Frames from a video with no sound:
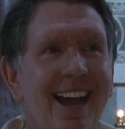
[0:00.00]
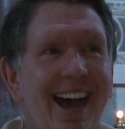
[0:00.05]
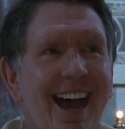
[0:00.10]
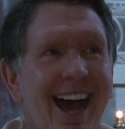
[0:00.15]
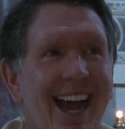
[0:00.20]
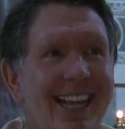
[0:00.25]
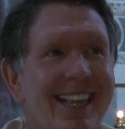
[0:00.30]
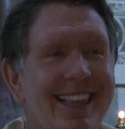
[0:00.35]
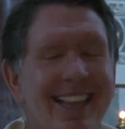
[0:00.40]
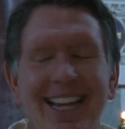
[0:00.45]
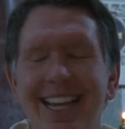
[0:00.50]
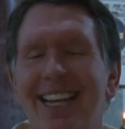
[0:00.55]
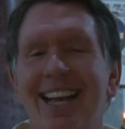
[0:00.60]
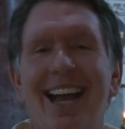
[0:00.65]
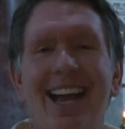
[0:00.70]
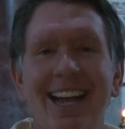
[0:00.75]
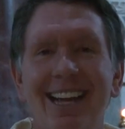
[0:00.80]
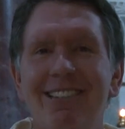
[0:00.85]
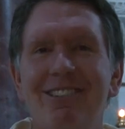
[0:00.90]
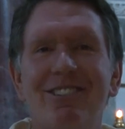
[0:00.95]
I think
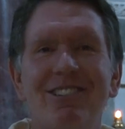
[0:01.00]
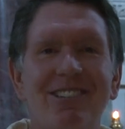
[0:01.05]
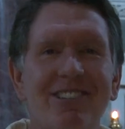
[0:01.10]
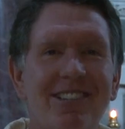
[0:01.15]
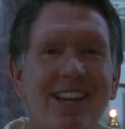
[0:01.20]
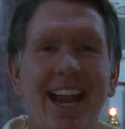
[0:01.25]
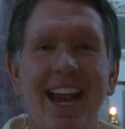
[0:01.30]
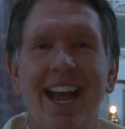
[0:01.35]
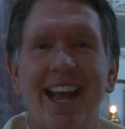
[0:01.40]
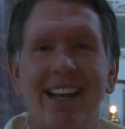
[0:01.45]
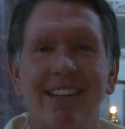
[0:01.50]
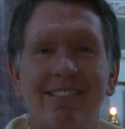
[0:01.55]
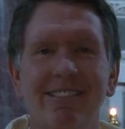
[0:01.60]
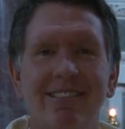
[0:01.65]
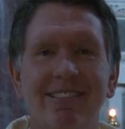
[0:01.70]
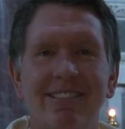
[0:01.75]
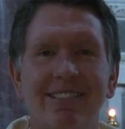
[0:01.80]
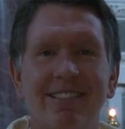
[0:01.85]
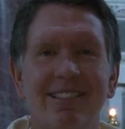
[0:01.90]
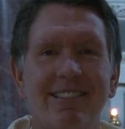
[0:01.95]
I
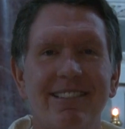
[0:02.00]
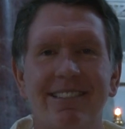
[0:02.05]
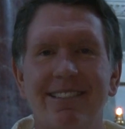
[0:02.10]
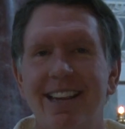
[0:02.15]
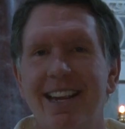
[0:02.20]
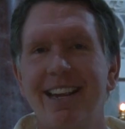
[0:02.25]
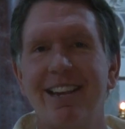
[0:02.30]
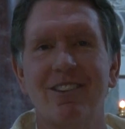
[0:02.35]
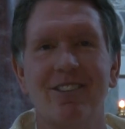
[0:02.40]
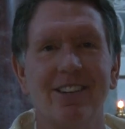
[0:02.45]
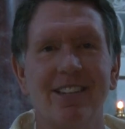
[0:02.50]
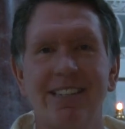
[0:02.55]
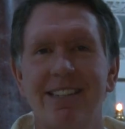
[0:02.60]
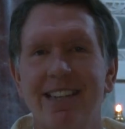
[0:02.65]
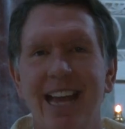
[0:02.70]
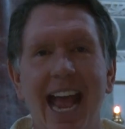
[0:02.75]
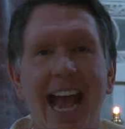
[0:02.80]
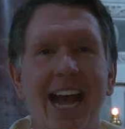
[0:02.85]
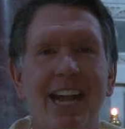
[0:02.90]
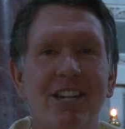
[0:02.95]
understand the secret
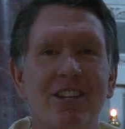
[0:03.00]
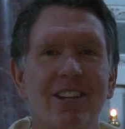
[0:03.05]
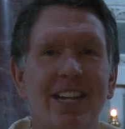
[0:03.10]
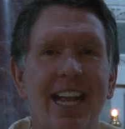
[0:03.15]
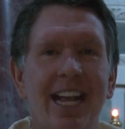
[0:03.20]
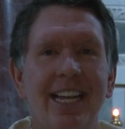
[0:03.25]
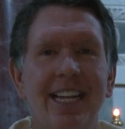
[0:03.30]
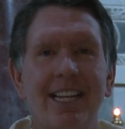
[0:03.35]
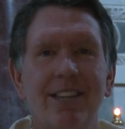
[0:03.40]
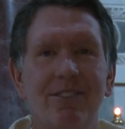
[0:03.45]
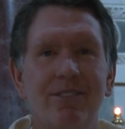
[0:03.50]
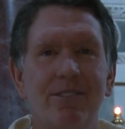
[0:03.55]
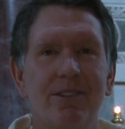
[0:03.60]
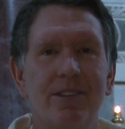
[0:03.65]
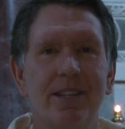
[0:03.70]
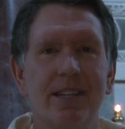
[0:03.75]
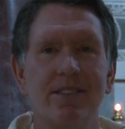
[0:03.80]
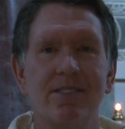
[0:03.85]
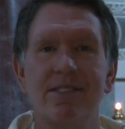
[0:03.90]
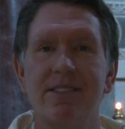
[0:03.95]
to how you're getting through
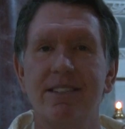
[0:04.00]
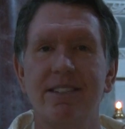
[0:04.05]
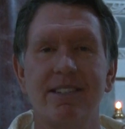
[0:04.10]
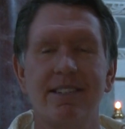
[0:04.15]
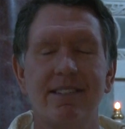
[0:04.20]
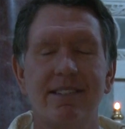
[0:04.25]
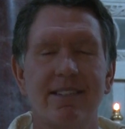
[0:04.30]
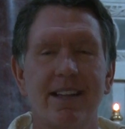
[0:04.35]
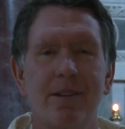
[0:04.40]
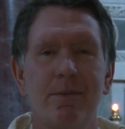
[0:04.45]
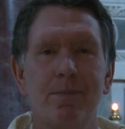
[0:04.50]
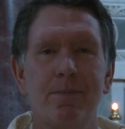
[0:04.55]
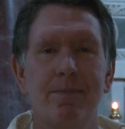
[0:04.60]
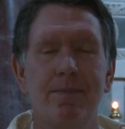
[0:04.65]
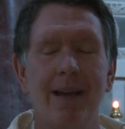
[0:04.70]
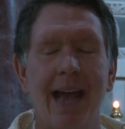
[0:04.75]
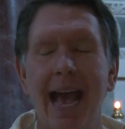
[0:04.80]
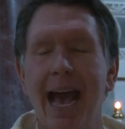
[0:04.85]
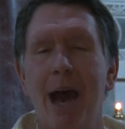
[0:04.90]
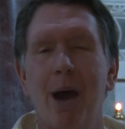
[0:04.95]
this. And she said,
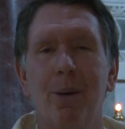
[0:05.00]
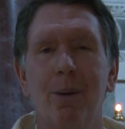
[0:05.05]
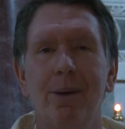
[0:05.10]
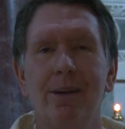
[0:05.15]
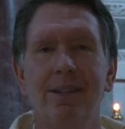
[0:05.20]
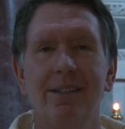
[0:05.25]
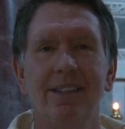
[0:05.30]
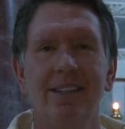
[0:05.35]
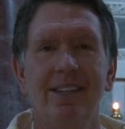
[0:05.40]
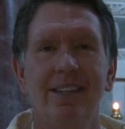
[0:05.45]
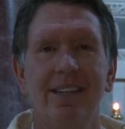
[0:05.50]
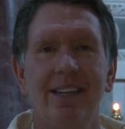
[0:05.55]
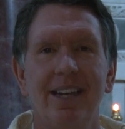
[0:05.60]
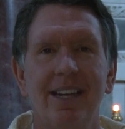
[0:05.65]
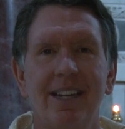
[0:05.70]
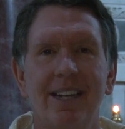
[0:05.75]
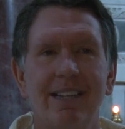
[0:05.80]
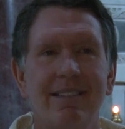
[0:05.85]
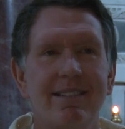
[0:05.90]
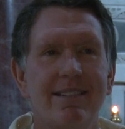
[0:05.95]
how?
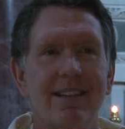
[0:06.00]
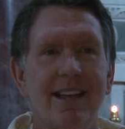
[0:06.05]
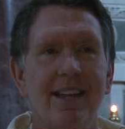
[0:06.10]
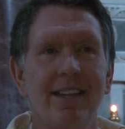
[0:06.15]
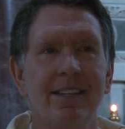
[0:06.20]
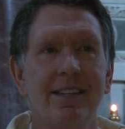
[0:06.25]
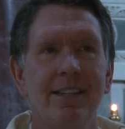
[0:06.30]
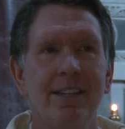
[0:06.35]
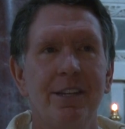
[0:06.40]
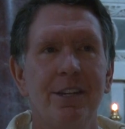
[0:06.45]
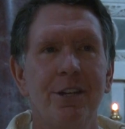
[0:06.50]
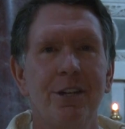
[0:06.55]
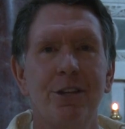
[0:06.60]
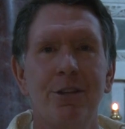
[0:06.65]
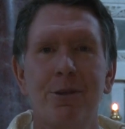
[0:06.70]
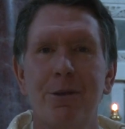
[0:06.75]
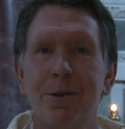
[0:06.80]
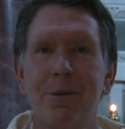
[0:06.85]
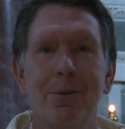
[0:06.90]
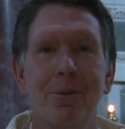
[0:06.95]
And I said,
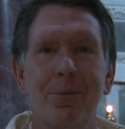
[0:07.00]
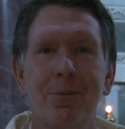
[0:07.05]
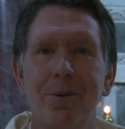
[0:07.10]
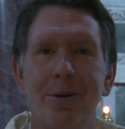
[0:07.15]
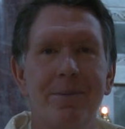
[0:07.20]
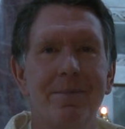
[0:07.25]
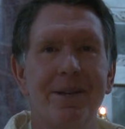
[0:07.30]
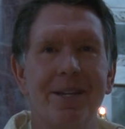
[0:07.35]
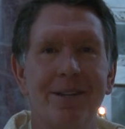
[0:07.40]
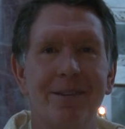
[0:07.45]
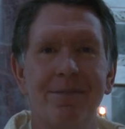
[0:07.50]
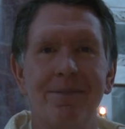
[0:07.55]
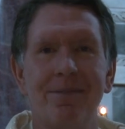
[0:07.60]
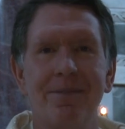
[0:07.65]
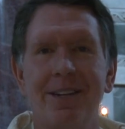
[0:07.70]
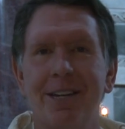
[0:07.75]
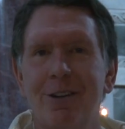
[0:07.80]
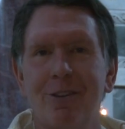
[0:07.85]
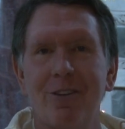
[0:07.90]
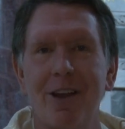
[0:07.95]
you're a woman
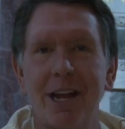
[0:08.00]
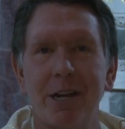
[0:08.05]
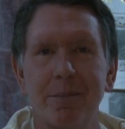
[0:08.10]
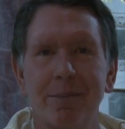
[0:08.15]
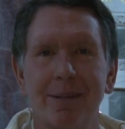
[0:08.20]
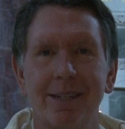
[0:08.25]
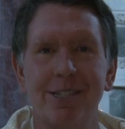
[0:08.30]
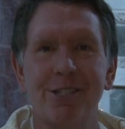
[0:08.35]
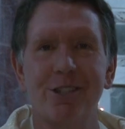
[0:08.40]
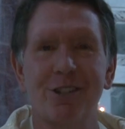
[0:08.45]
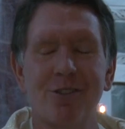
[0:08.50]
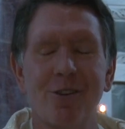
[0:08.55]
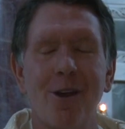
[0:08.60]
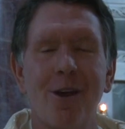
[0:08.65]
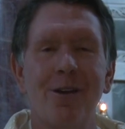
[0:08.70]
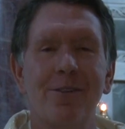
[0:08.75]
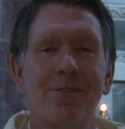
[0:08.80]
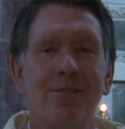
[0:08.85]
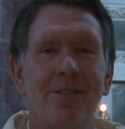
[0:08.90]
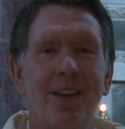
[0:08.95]
of incredibly
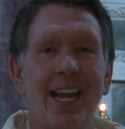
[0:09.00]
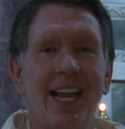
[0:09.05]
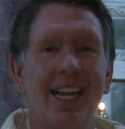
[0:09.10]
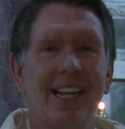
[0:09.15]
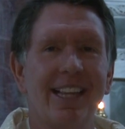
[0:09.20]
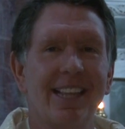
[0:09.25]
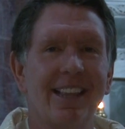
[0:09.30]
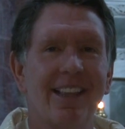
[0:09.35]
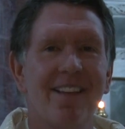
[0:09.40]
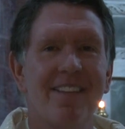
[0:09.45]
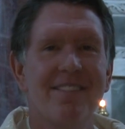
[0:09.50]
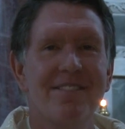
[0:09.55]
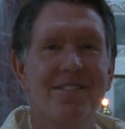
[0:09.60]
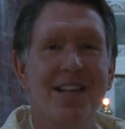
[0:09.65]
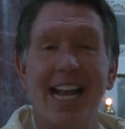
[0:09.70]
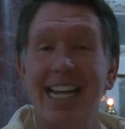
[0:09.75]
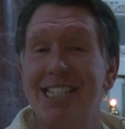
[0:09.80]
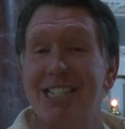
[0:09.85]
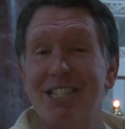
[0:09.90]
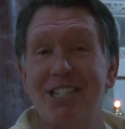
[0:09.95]
strong faith.
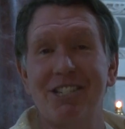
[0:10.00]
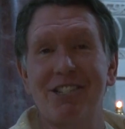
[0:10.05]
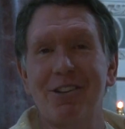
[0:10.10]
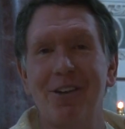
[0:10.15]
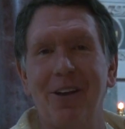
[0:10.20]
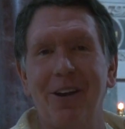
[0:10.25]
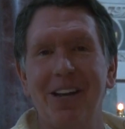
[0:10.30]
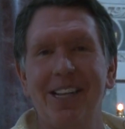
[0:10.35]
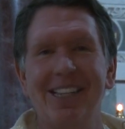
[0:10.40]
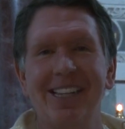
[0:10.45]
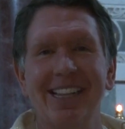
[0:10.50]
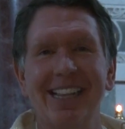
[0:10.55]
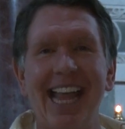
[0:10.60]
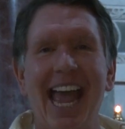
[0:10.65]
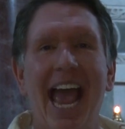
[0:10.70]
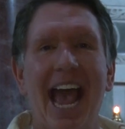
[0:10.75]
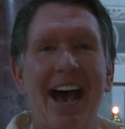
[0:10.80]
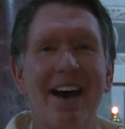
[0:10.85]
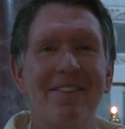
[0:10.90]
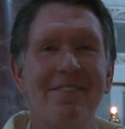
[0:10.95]
And she started to
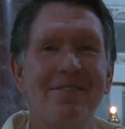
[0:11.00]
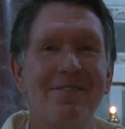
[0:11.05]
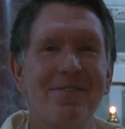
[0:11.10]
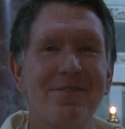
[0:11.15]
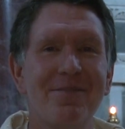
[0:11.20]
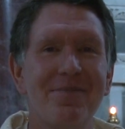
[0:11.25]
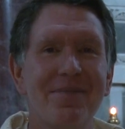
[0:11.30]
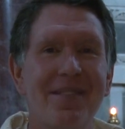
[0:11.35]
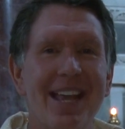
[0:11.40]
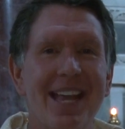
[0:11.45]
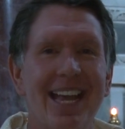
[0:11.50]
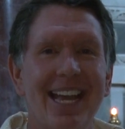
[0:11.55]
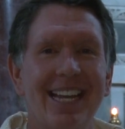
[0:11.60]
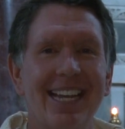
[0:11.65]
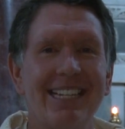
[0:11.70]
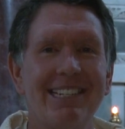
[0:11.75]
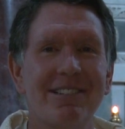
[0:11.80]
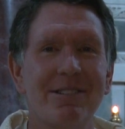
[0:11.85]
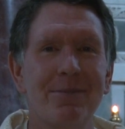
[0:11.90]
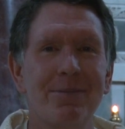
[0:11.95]
laugh. And
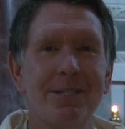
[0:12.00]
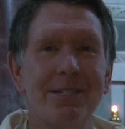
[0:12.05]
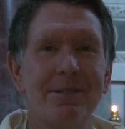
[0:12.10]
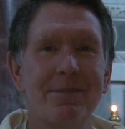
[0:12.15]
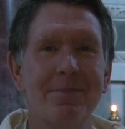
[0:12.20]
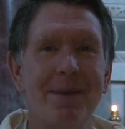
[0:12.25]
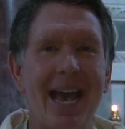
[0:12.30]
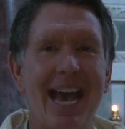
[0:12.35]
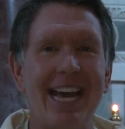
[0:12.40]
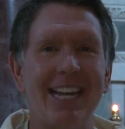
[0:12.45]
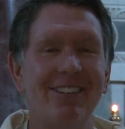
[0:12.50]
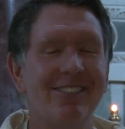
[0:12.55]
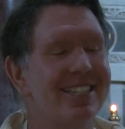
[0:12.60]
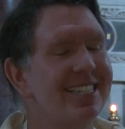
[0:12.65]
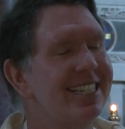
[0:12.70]
I said, what's the matter?